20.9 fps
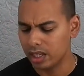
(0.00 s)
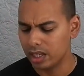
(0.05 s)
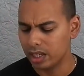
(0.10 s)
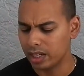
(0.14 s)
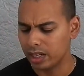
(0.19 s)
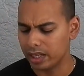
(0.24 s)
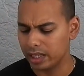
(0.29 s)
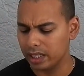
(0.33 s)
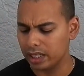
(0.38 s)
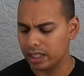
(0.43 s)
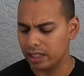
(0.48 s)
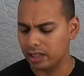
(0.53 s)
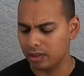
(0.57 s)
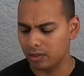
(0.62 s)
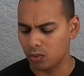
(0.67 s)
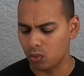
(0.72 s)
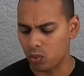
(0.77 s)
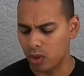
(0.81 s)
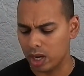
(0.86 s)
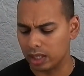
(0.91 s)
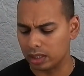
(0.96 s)
Really
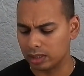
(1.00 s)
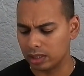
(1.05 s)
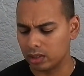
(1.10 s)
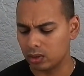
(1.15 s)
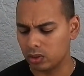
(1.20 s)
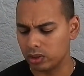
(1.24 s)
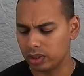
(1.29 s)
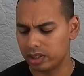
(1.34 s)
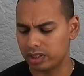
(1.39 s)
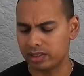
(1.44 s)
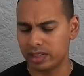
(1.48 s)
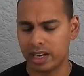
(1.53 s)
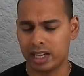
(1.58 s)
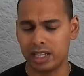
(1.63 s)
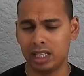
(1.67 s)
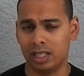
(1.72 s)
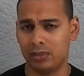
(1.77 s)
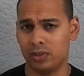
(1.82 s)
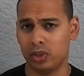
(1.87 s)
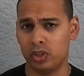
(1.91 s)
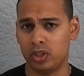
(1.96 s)
well-known designer.
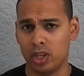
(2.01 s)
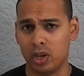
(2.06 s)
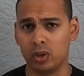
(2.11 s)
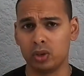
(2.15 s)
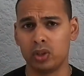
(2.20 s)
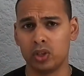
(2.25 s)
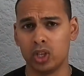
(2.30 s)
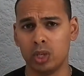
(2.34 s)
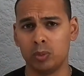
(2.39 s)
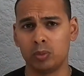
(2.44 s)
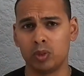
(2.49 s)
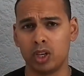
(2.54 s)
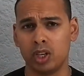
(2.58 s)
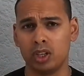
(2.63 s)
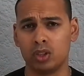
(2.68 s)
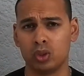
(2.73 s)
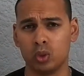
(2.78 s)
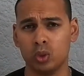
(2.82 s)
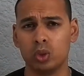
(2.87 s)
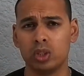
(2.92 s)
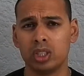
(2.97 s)
If you don't know him, go and
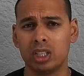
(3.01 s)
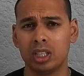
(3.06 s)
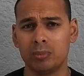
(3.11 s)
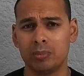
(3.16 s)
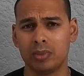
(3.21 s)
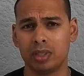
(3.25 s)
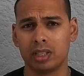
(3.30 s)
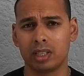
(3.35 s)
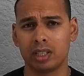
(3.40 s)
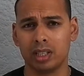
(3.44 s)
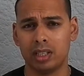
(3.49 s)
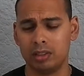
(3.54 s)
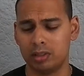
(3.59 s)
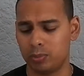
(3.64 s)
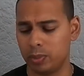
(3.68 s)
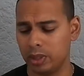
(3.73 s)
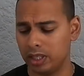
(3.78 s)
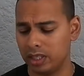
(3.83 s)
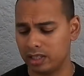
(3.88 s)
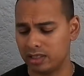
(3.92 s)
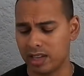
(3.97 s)
Google him. He's
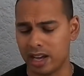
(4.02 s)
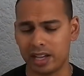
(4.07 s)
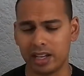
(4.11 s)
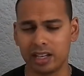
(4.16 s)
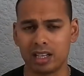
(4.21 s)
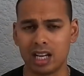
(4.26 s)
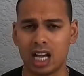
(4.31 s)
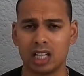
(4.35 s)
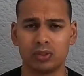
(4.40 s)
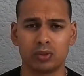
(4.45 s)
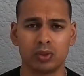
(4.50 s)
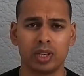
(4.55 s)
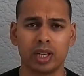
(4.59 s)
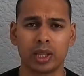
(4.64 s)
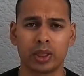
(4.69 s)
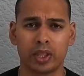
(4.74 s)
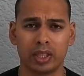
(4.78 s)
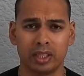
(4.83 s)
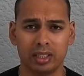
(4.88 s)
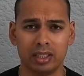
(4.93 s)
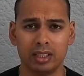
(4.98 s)
been designing knives for like
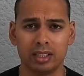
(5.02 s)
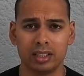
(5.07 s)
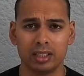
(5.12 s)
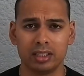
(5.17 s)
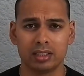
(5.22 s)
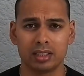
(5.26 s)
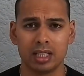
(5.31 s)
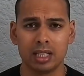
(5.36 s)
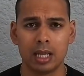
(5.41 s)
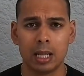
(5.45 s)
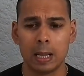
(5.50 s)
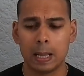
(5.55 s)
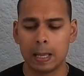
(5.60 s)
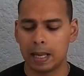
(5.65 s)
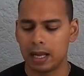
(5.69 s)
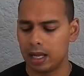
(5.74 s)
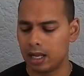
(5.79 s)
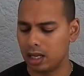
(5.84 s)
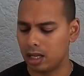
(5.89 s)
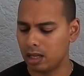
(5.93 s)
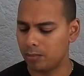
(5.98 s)
30 years.
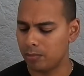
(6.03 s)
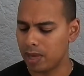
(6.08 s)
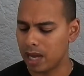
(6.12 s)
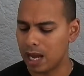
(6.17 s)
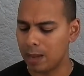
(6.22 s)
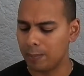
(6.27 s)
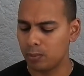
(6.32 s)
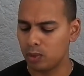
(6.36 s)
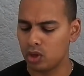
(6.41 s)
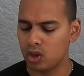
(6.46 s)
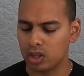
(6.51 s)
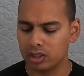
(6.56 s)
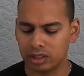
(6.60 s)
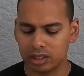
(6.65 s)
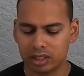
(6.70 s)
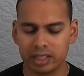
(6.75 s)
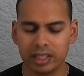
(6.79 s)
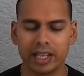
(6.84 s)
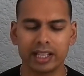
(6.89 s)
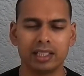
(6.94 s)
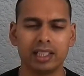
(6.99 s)
I'm not
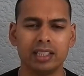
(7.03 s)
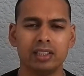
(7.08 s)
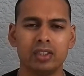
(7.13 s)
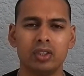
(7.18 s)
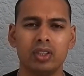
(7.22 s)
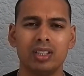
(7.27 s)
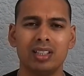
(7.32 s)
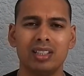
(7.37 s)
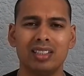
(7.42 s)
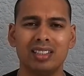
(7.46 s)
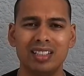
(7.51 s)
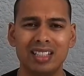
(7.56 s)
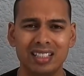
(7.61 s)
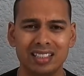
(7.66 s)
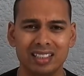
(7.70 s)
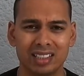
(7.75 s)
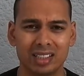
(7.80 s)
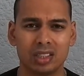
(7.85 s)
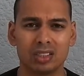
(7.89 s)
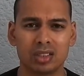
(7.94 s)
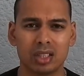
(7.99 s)
going to get into the
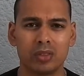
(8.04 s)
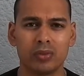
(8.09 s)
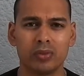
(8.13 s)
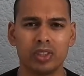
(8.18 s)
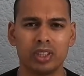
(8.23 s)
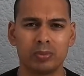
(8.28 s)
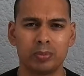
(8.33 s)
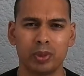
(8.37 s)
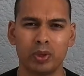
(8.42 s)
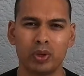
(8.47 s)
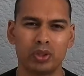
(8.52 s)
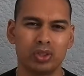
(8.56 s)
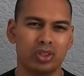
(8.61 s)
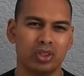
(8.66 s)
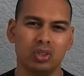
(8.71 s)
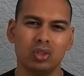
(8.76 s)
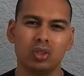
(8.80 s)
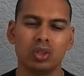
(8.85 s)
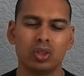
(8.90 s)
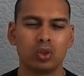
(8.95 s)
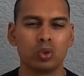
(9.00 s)
details of this because
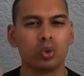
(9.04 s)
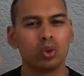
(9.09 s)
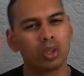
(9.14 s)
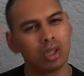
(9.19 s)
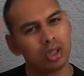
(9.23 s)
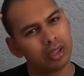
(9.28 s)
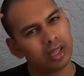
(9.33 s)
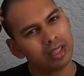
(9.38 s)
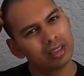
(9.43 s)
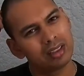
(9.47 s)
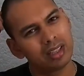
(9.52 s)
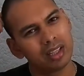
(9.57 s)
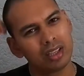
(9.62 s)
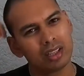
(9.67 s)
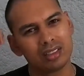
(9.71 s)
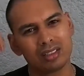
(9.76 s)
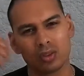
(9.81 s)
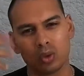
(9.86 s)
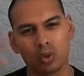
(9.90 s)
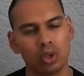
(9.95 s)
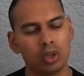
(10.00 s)
you can Google that.
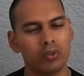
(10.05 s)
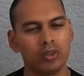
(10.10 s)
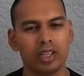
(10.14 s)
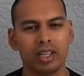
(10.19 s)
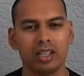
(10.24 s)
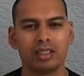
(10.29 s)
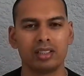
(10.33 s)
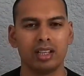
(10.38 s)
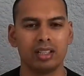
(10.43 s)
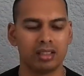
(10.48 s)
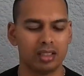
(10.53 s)
It's all over the internet.